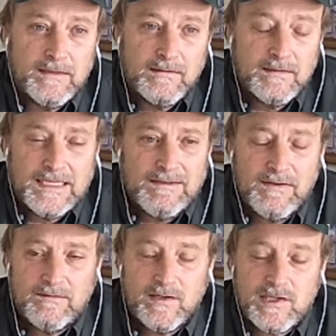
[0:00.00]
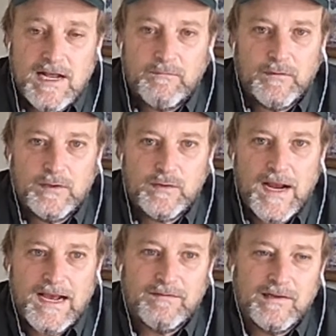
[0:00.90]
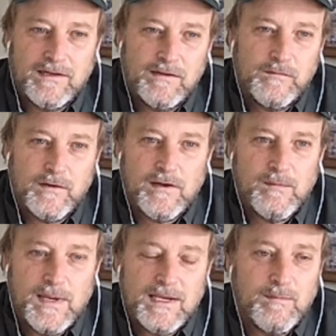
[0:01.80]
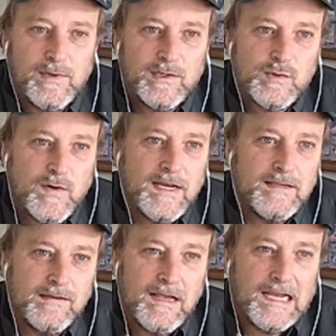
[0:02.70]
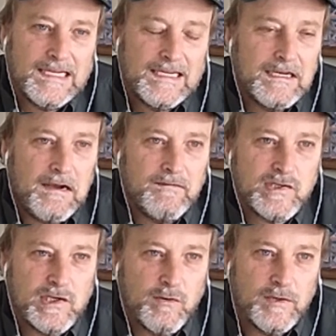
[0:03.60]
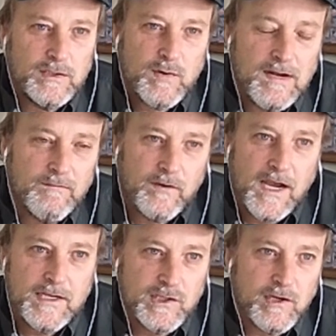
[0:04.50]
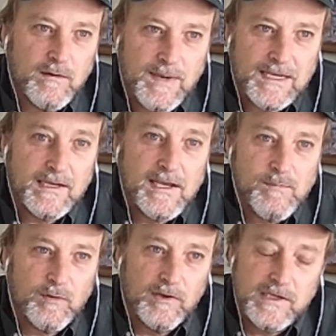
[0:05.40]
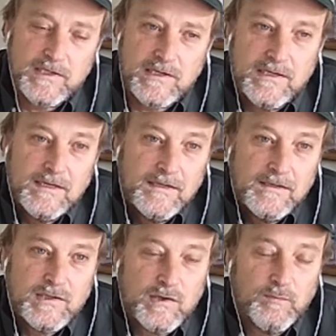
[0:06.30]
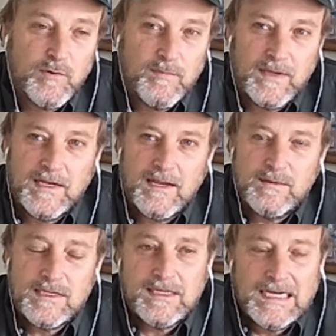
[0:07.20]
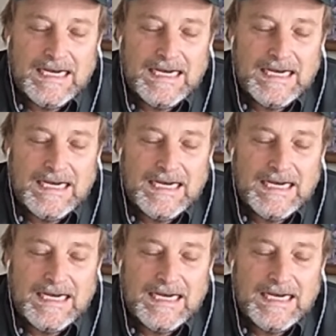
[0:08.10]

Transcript: but even if it's not for a draft, if you're going to make a big trade, obviously you're only trading for guys who are going to make a keeper list, so pretty big name.